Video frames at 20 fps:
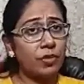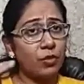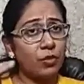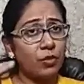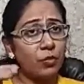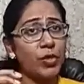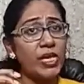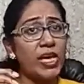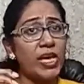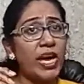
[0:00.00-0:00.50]

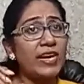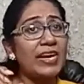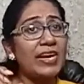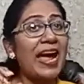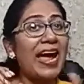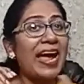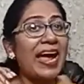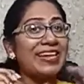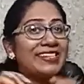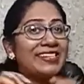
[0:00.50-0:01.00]
we are
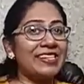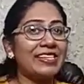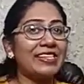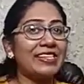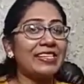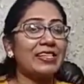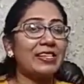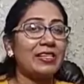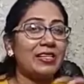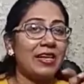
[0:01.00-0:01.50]

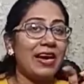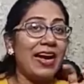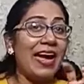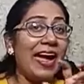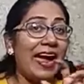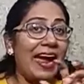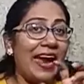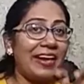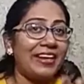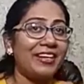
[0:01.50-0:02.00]
adding a
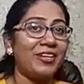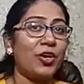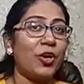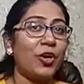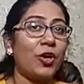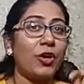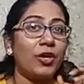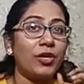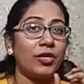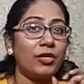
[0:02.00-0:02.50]
and
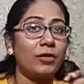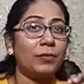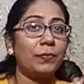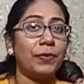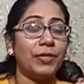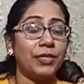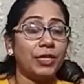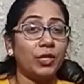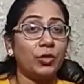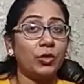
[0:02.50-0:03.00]
or a
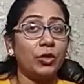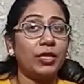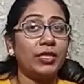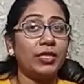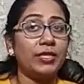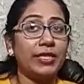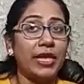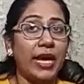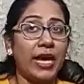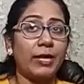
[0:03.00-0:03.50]

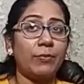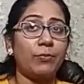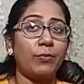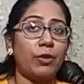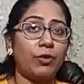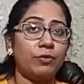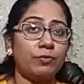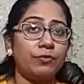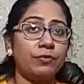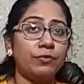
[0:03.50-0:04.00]
particular type
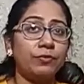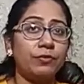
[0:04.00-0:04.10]
of